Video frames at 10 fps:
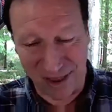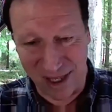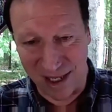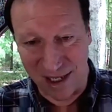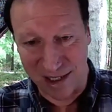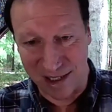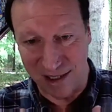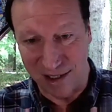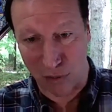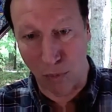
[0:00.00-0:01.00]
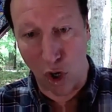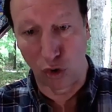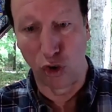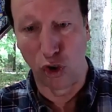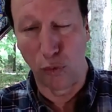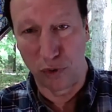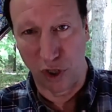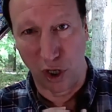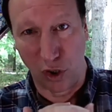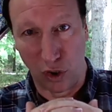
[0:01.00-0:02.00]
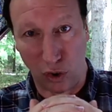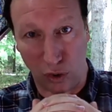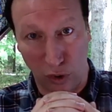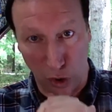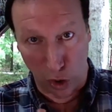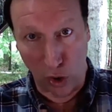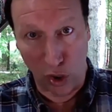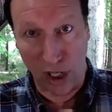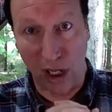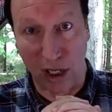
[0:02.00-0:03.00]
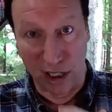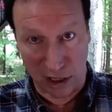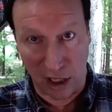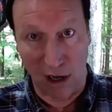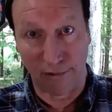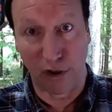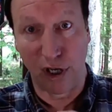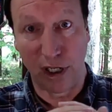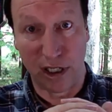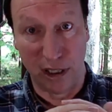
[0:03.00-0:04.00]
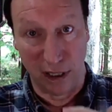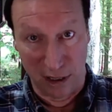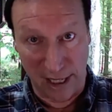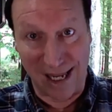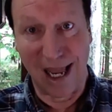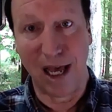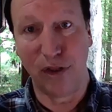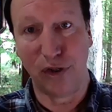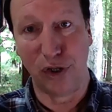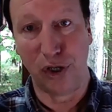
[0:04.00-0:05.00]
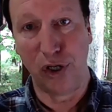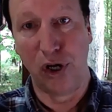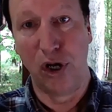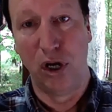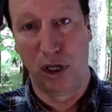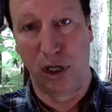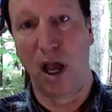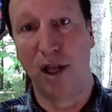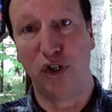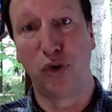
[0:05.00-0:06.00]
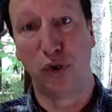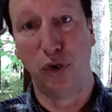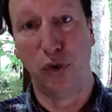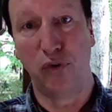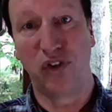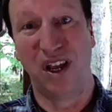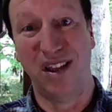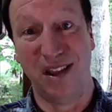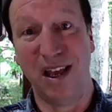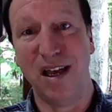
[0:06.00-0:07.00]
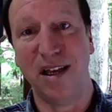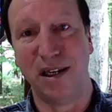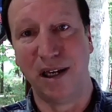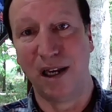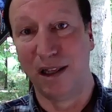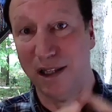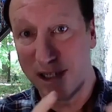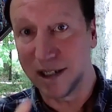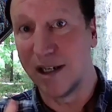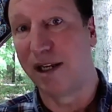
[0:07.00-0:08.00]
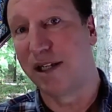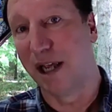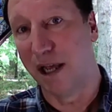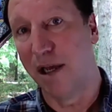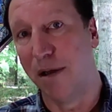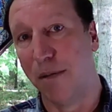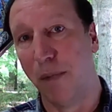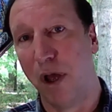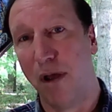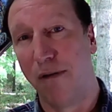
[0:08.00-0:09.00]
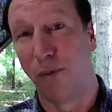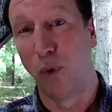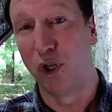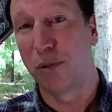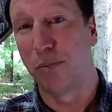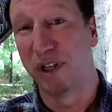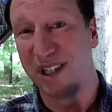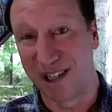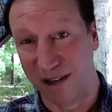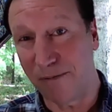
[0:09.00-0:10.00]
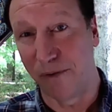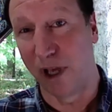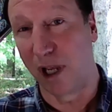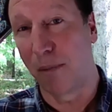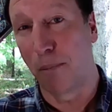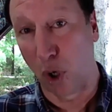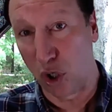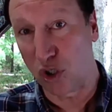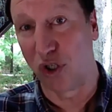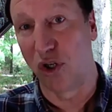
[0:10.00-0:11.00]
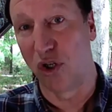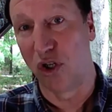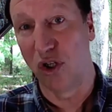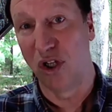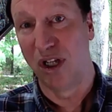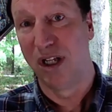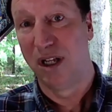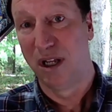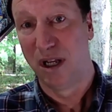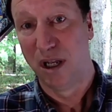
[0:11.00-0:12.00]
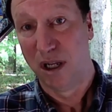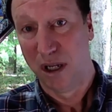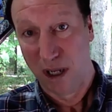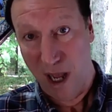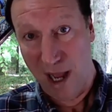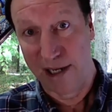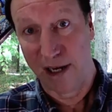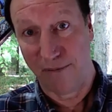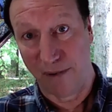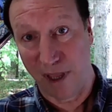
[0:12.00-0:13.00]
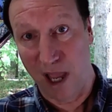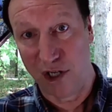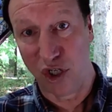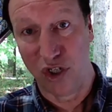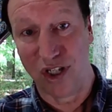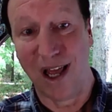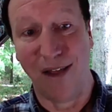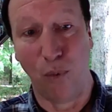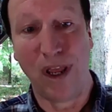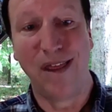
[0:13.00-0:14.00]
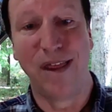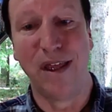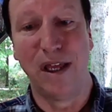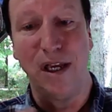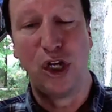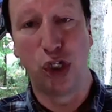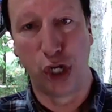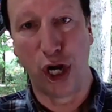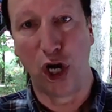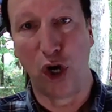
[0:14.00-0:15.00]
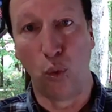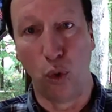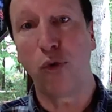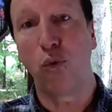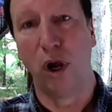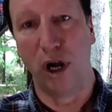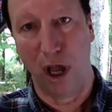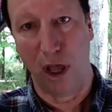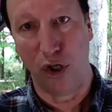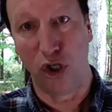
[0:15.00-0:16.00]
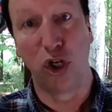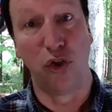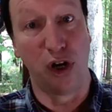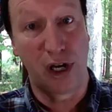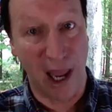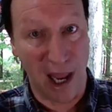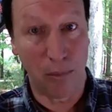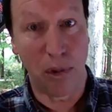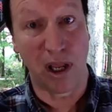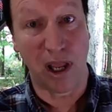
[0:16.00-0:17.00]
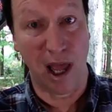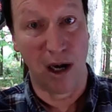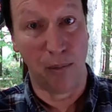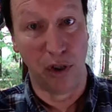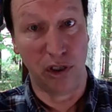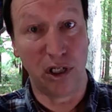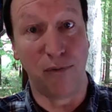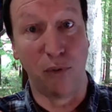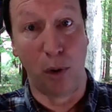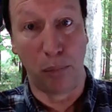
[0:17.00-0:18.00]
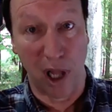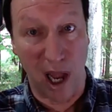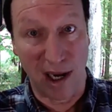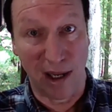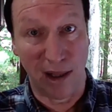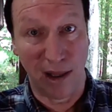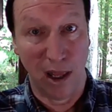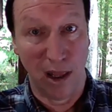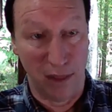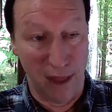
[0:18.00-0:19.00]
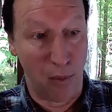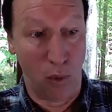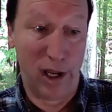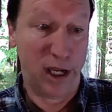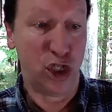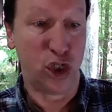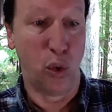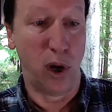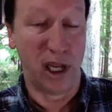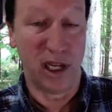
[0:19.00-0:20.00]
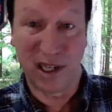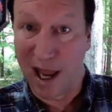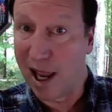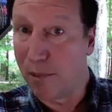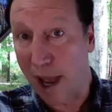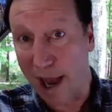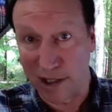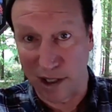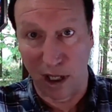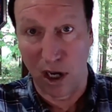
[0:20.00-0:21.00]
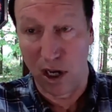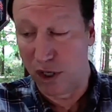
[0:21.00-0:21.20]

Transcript: these small groups that are learning and discovering together God's truths, and then listening to him for specific personal identifications that we then share with one another, so there can be accountability for applying that, what he's showing us, and passing it on to